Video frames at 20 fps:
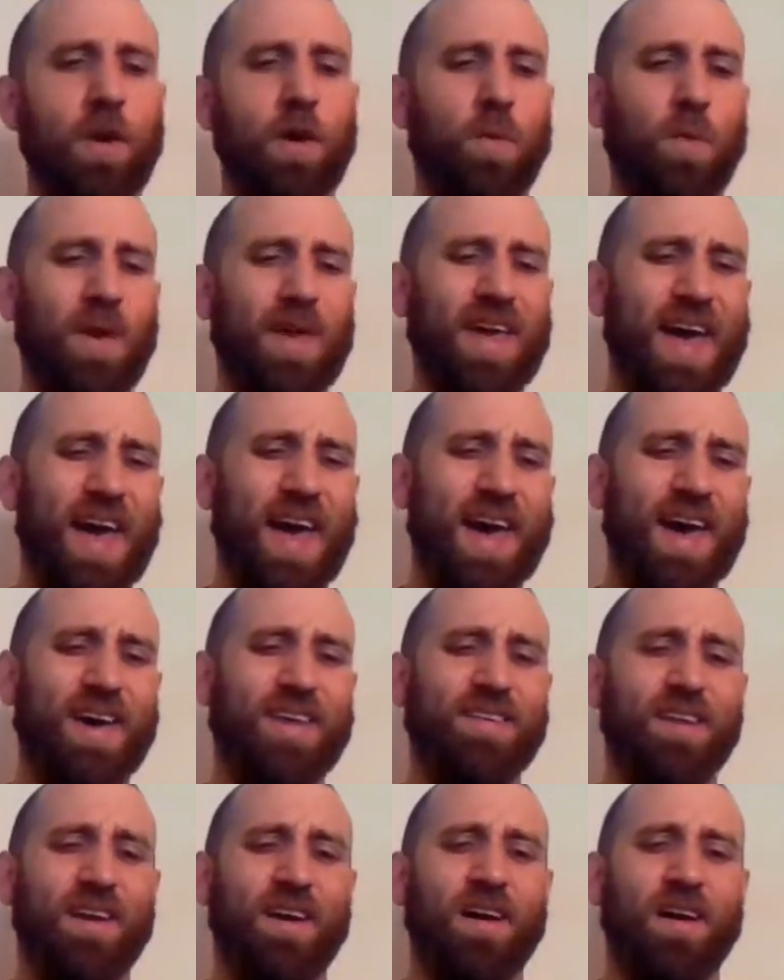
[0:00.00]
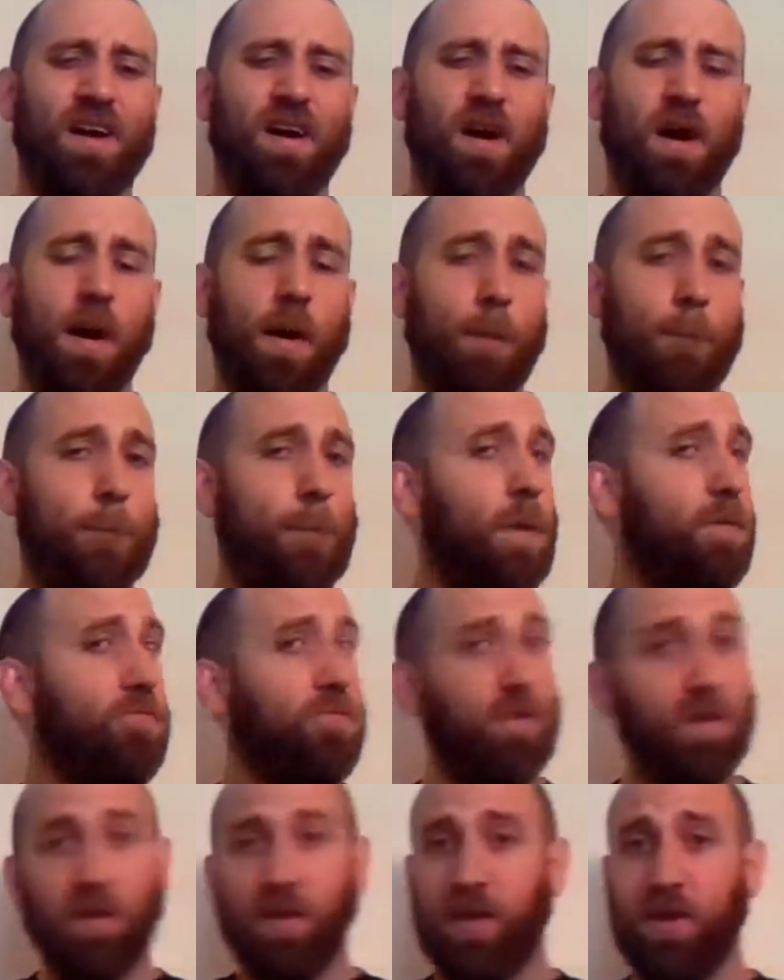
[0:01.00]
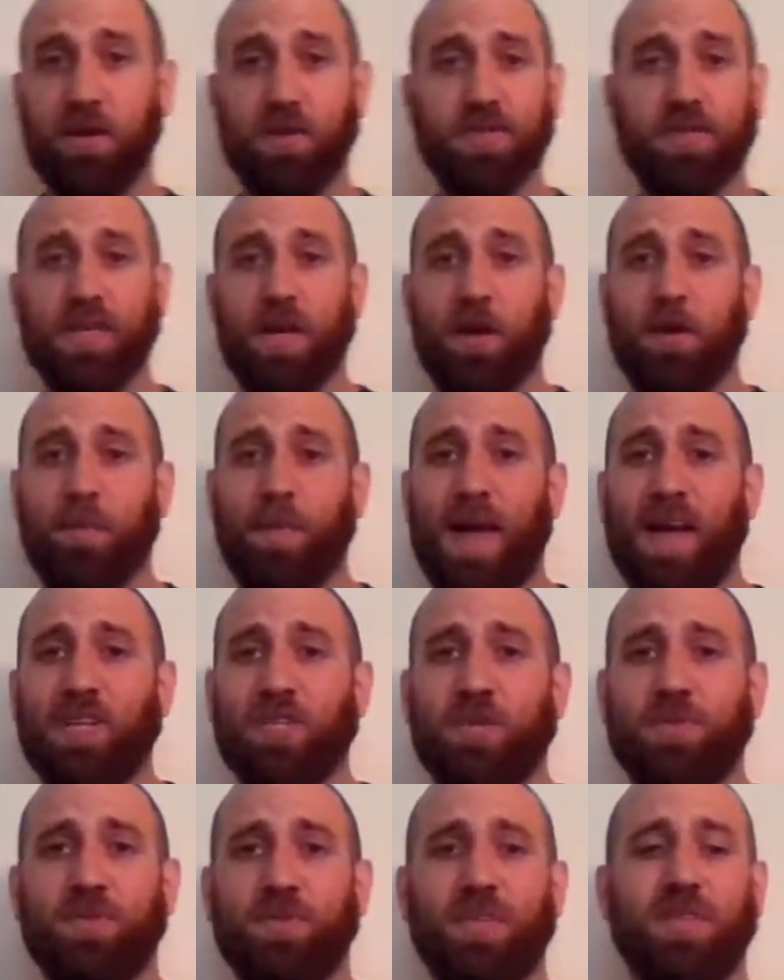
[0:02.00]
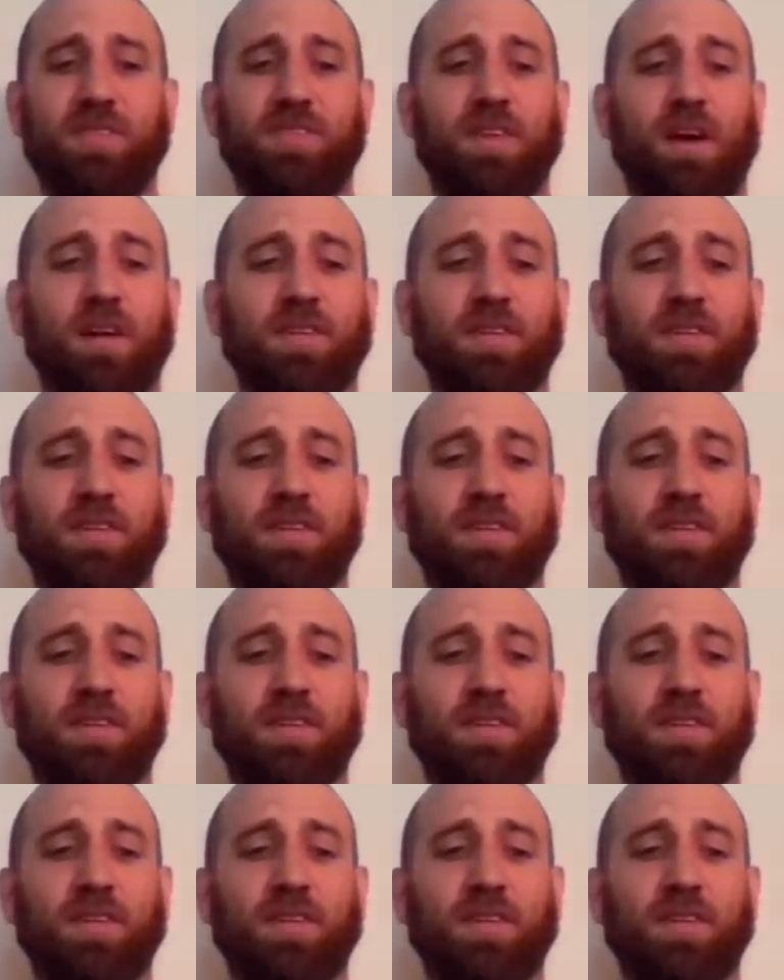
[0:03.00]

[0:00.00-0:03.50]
We had really good, solid matchups taking